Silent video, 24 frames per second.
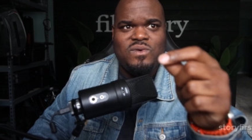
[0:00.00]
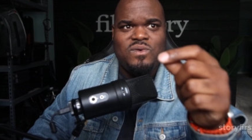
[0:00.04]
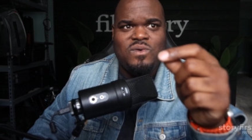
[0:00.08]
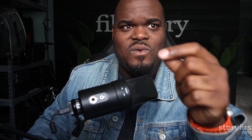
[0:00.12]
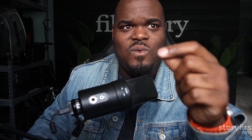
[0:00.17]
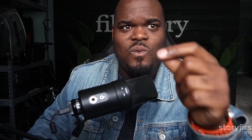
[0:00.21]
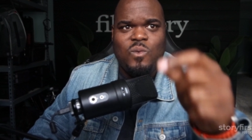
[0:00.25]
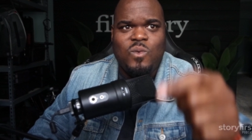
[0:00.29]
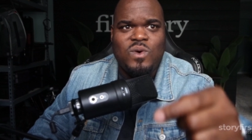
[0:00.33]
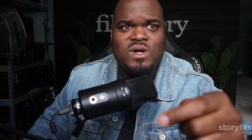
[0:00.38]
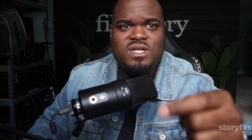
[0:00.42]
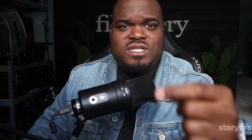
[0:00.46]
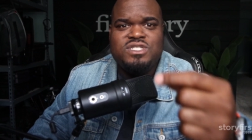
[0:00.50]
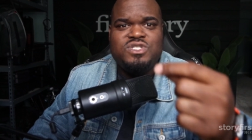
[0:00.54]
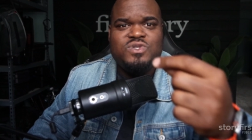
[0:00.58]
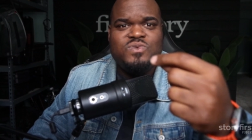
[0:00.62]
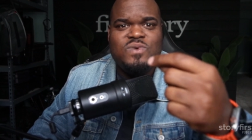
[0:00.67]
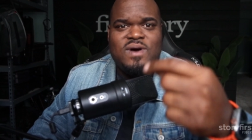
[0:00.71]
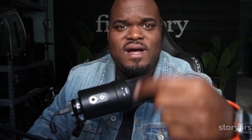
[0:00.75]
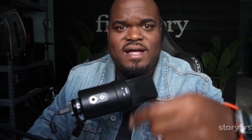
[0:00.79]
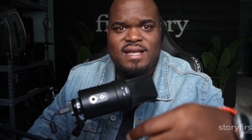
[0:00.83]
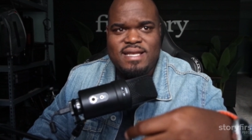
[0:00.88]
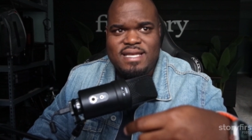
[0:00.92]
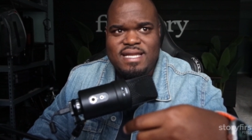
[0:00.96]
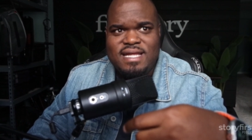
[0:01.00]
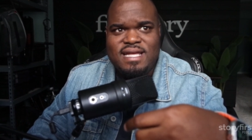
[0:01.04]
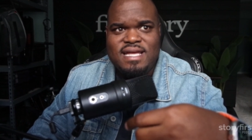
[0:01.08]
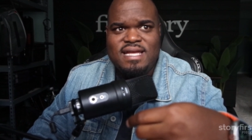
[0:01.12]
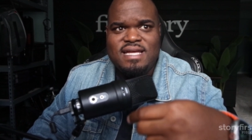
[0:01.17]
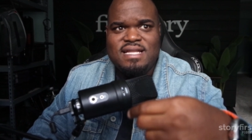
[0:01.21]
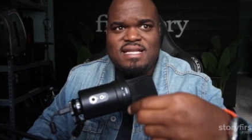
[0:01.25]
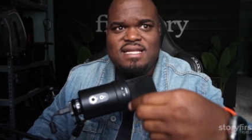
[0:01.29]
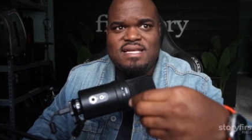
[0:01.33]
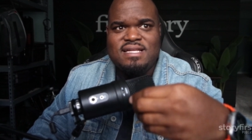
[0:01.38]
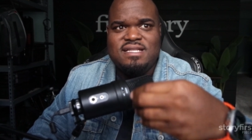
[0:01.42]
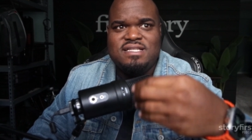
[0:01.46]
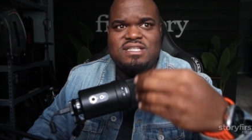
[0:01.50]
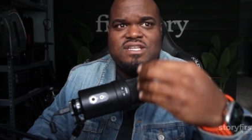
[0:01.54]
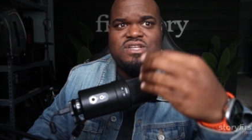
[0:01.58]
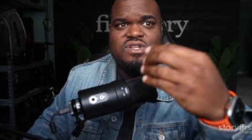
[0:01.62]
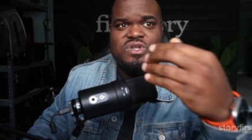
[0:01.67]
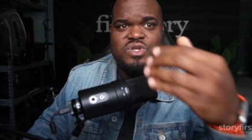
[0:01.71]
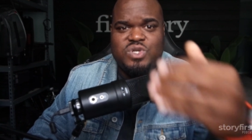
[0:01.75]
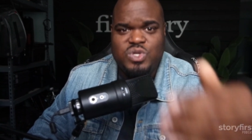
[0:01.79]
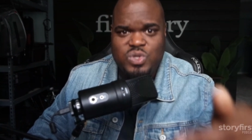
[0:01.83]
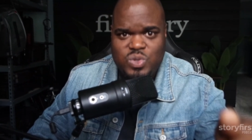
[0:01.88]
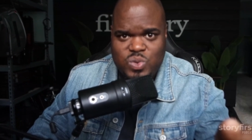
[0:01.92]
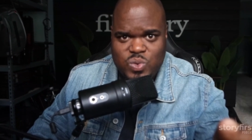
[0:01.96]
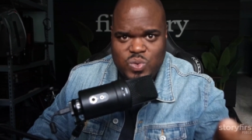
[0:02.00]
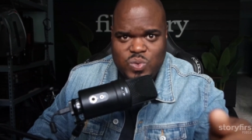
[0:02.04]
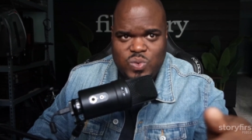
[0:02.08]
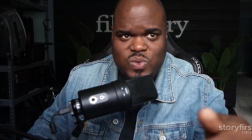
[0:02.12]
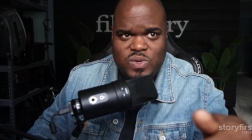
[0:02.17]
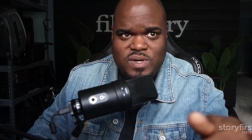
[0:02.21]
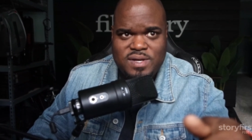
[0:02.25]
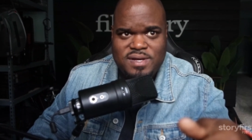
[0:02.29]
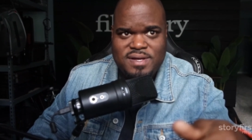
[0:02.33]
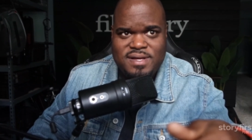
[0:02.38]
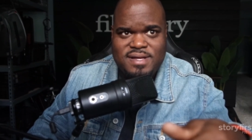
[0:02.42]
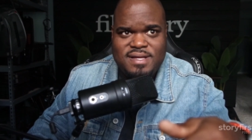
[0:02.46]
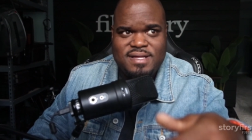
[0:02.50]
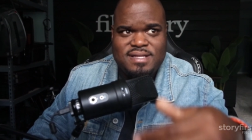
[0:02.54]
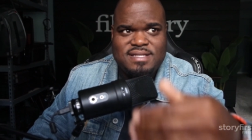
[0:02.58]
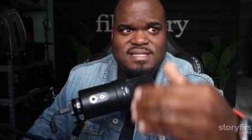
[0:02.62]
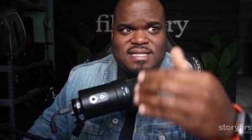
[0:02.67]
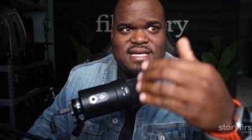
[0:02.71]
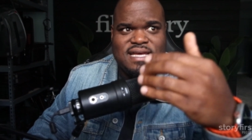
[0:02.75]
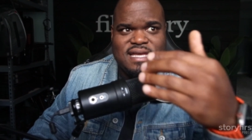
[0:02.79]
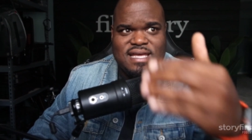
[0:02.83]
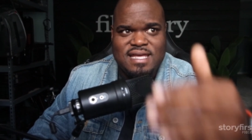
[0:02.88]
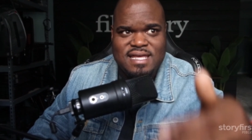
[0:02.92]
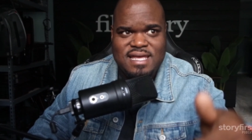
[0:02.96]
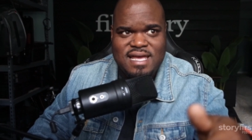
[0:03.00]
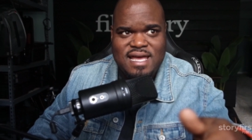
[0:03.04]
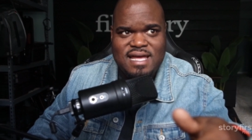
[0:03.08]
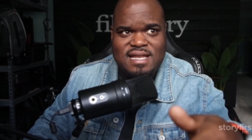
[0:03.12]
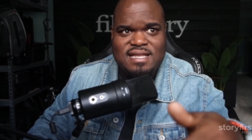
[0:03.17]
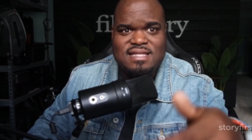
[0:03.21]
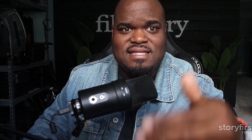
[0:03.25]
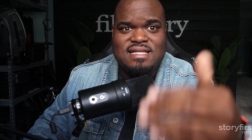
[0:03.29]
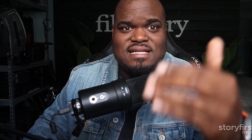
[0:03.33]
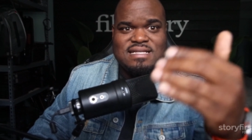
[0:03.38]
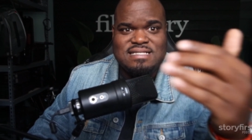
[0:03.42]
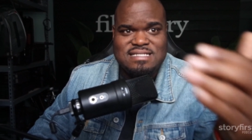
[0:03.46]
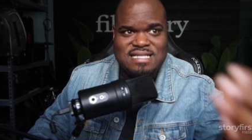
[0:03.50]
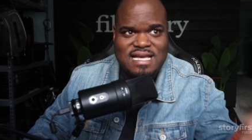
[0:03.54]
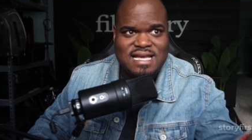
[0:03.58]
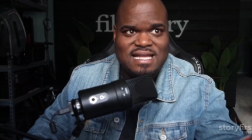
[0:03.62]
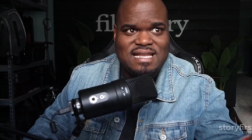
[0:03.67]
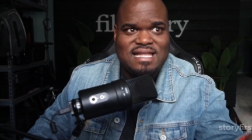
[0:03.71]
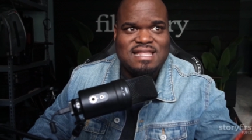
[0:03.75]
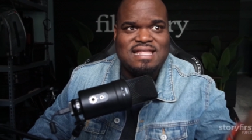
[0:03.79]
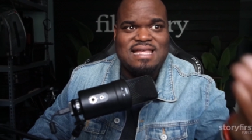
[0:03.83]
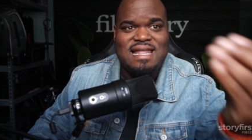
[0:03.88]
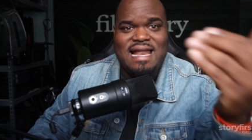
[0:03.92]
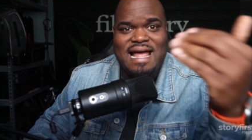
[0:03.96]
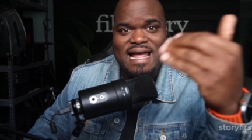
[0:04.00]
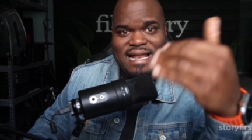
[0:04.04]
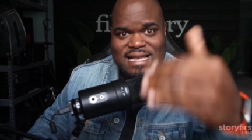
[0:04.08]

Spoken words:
What do I need to do to get the data that I